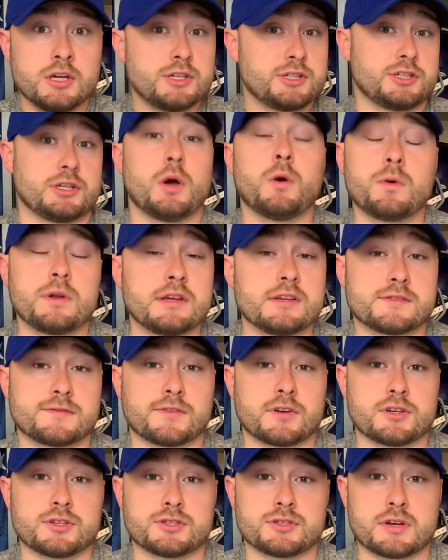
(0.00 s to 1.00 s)
showed his
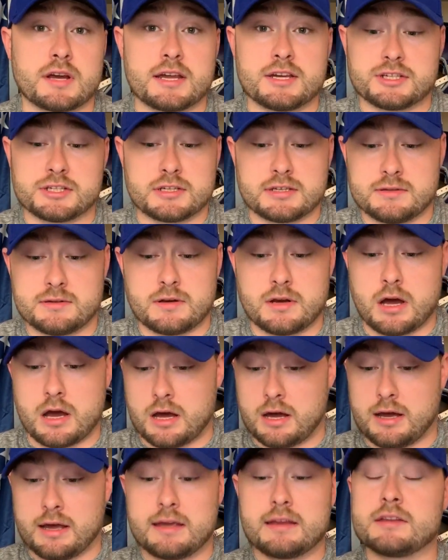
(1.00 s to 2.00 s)
frustration
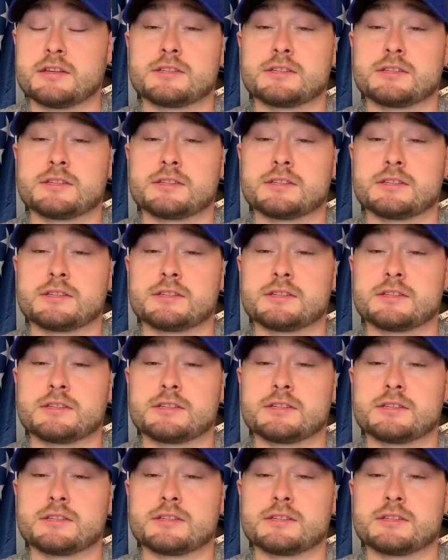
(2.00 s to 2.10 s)
in